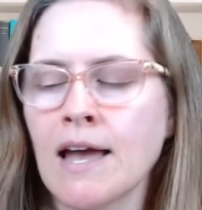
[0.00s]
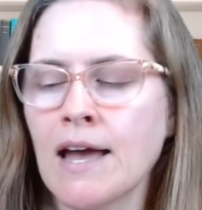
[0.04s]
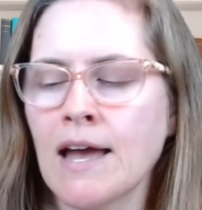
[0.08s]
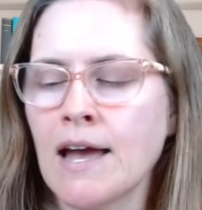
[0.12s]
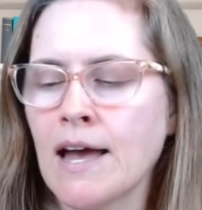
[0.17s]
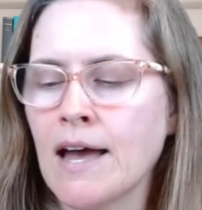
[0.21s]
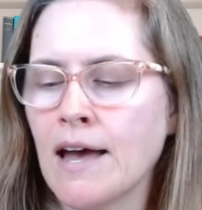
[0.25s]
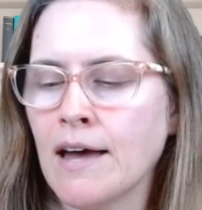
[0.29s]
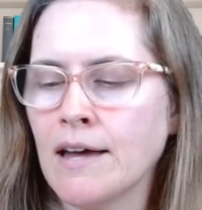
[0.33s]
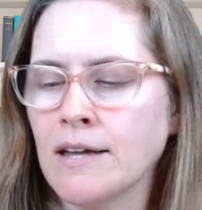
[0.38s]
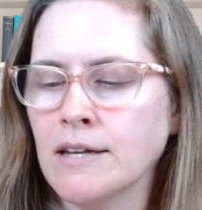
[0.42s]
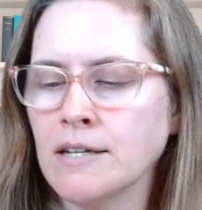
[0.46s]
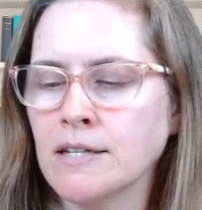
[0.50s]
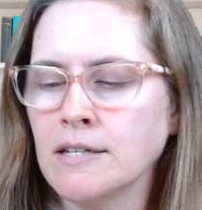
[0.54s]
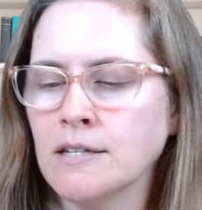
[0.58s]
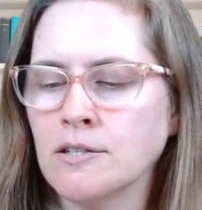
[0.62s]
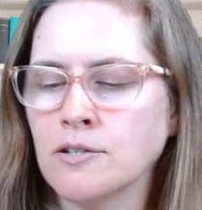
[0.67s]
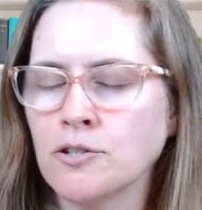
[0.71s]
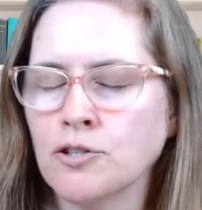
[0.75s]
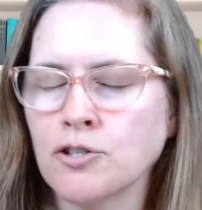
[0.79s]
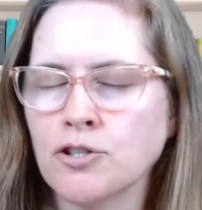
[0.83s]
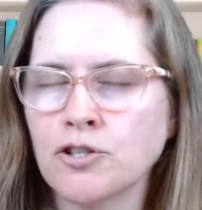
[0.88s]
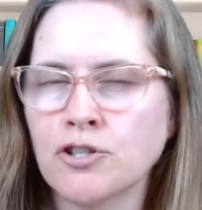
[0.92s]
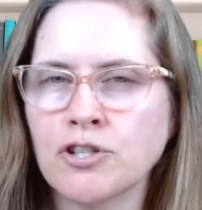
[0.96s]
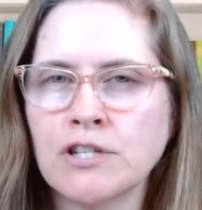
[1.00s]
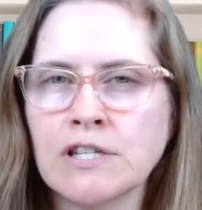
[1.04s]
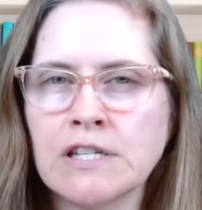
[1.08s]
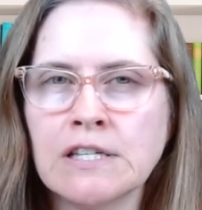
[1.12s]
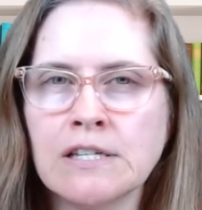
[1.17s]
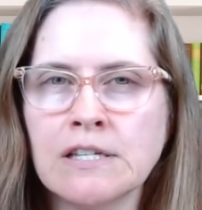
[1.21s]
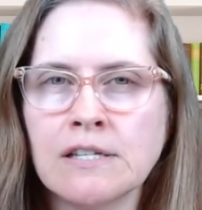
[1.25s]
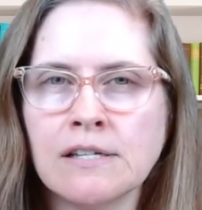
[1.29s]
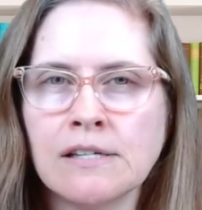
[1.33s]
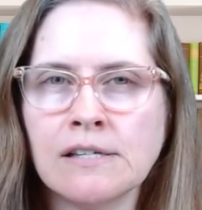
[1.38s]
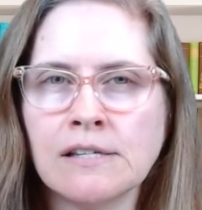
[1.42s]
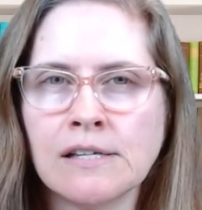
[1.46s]
And
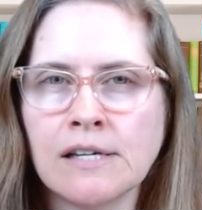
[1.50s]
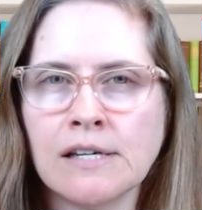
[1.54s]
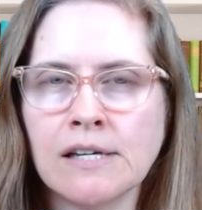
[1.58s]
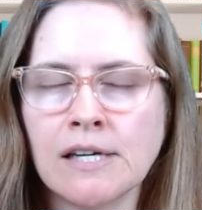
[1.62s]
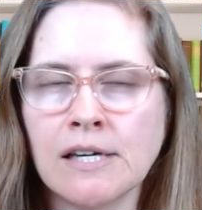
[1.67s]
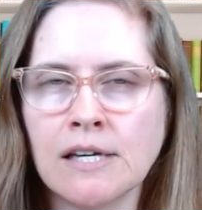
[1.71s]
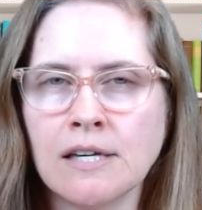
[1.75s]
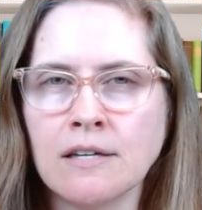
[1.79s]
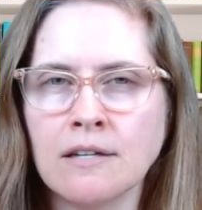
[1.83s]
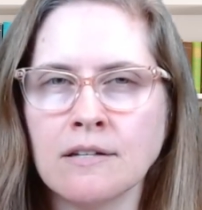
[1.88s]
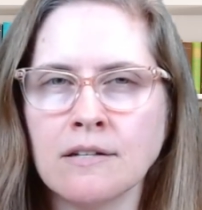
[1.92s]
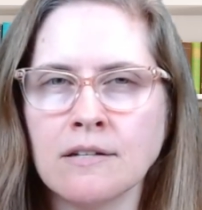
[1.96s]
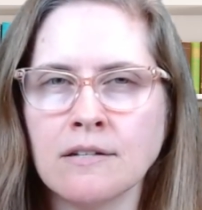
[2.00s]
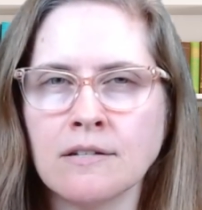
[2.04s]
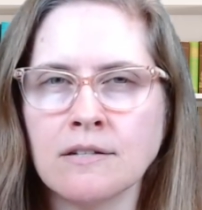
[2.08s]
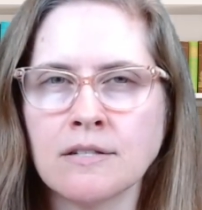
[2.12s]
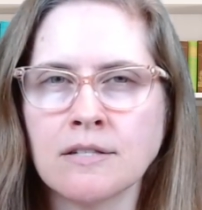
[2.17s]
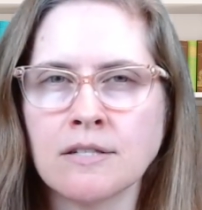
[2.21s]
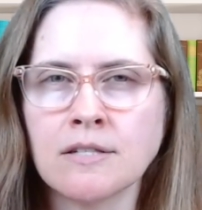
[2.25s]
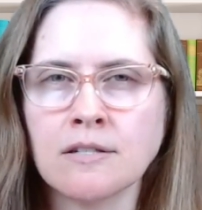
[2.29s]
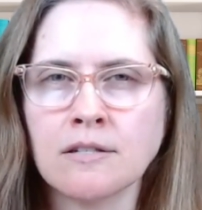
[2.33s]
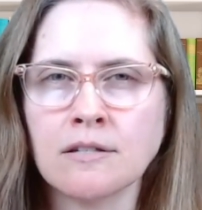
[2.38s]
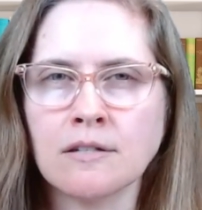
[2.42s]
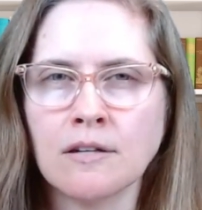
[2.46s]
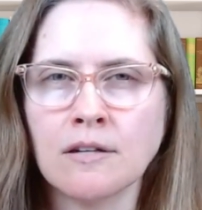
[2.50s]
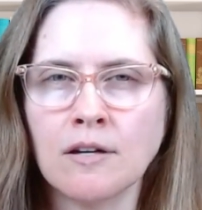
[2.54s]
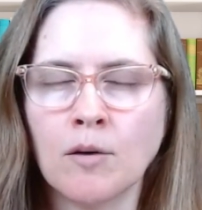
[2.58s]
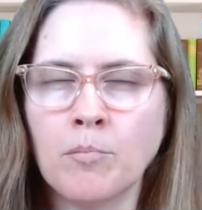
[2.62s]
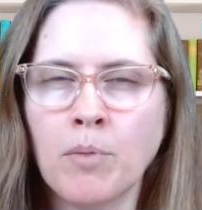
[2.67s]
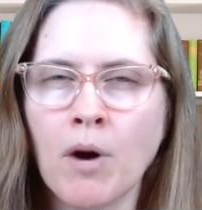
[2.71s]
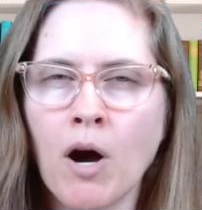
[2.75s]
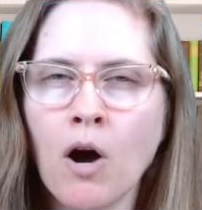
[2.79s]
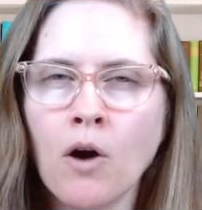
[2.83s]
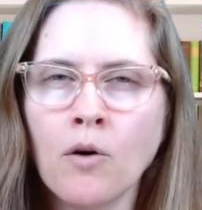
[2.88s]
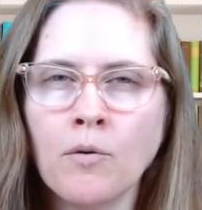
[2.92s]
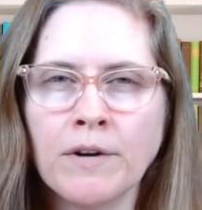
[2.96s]
she is a
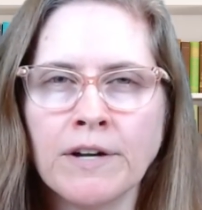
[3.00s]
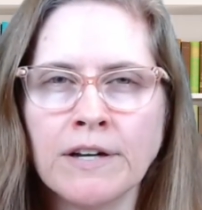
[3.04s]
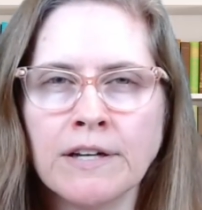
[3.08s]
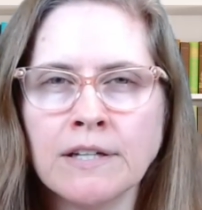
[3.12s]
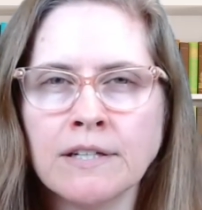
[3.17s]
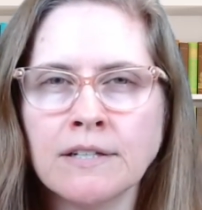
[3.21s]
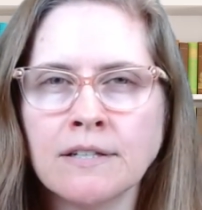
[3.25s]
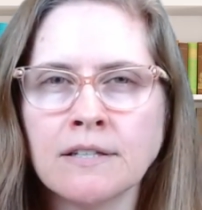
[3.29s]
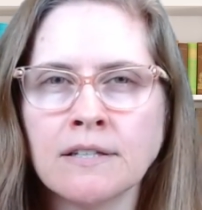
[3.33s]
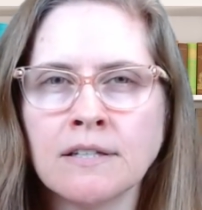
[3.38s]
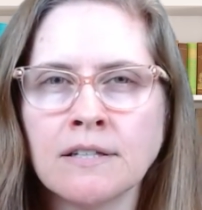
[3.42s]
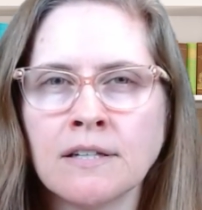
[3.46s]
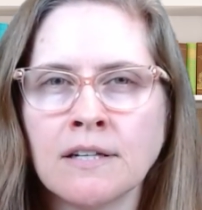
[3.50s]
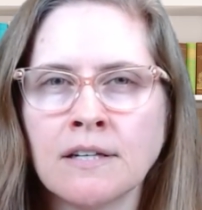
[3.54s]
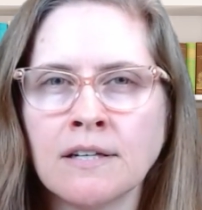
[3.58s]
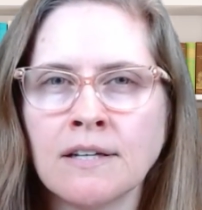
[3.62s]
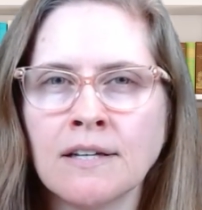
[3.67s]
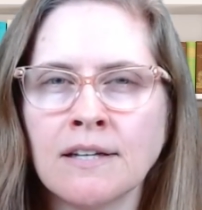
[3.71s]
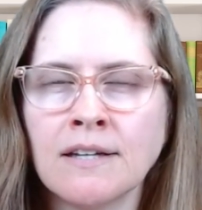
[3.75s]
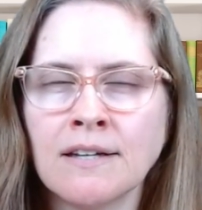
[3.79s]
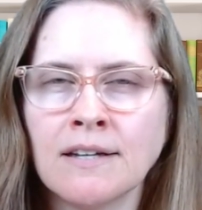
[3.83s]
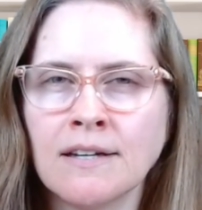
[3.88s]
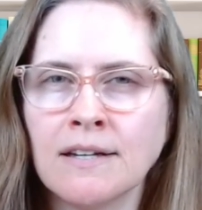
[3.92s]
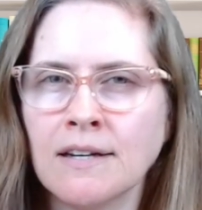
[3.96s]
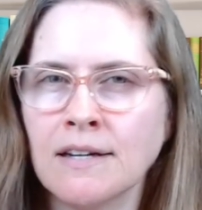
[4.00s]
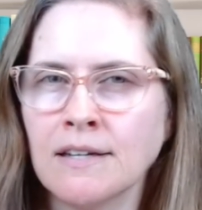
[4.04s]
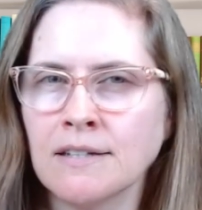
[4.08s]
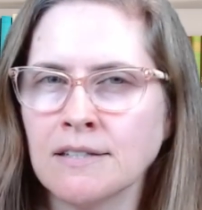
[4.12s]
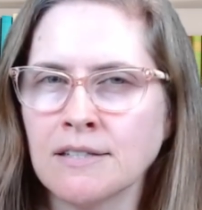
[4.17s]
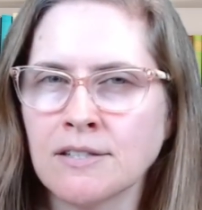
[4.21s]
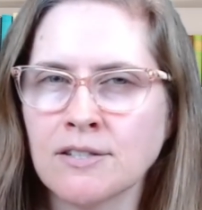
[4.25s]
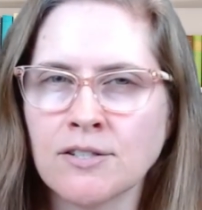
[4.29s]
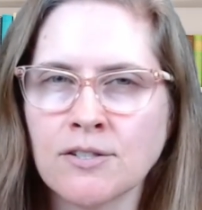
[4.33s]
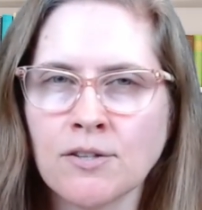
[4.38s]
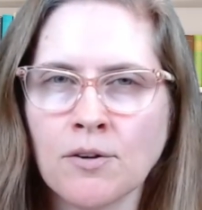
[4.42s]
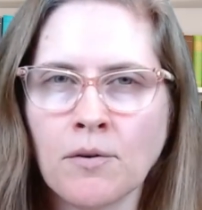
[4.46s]
poet, and
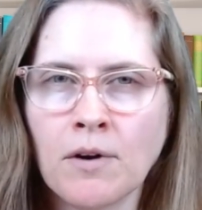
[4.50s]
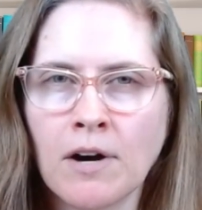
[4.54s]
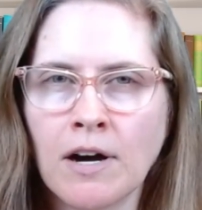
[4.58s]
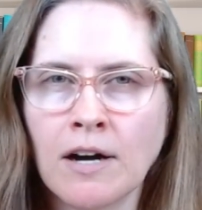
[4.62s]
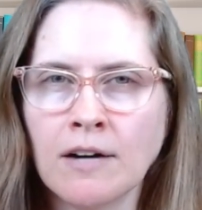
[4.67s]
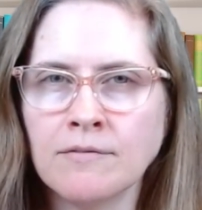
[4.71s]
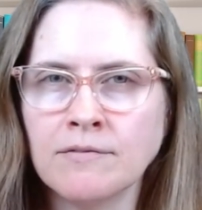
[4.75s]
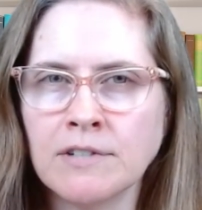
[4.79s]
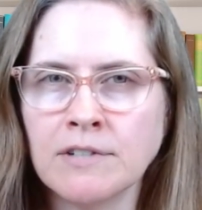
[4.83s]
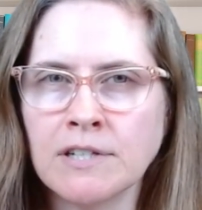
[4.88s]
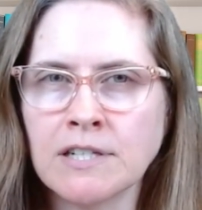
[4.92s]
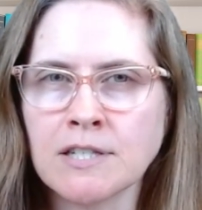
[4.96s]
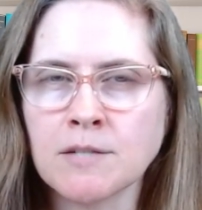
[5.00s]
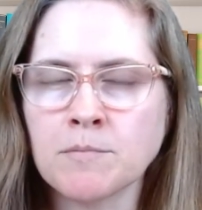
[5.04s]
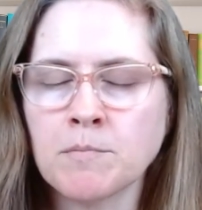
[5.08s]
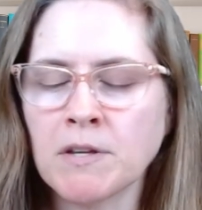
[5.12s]
it's so obvious.